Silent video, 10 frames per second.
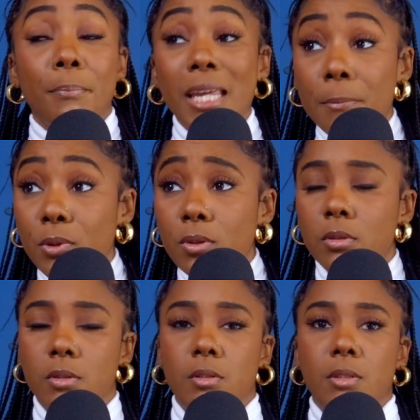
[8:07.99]

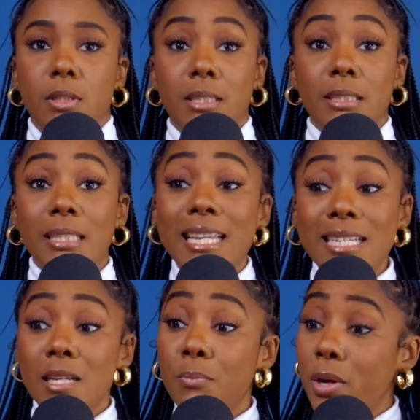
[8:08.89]
people,
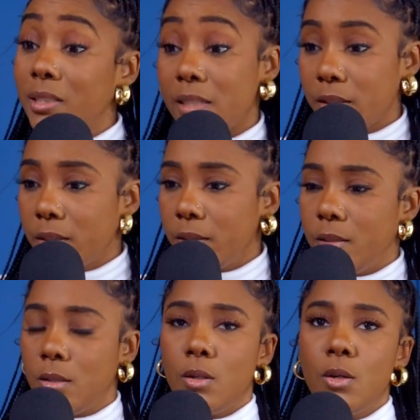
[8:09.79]
ladies in particular,
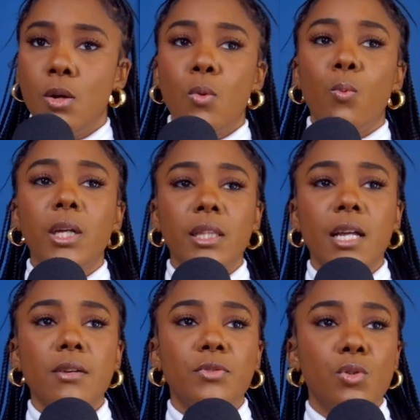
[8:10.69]
we
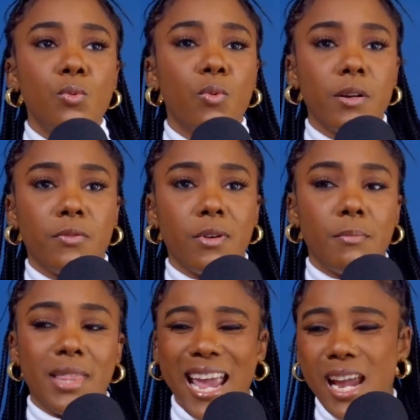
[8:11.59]
love to run
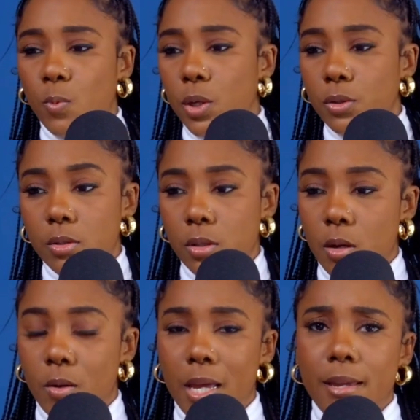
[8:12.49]
from the A word,
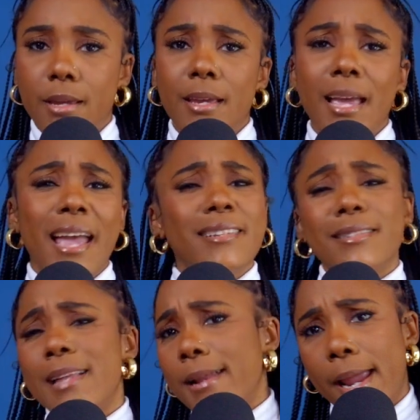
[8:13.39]
okay? And
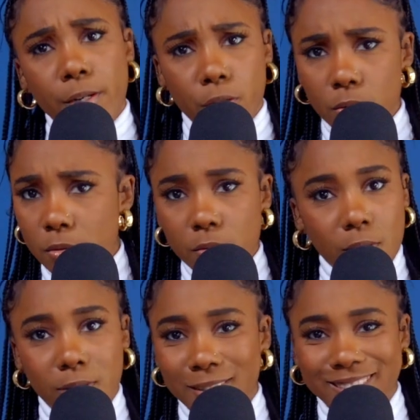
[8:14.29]
it's not anal.
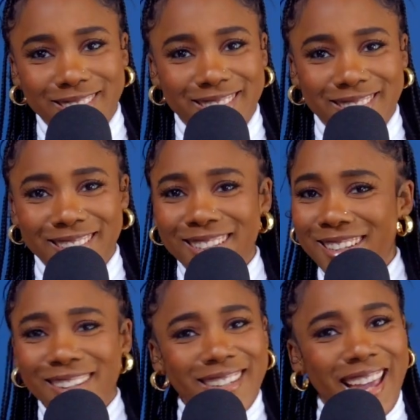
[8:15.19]

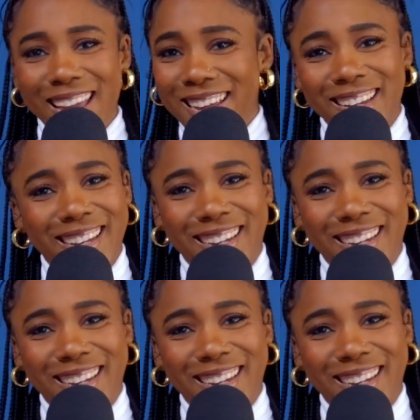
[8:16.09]
Okay?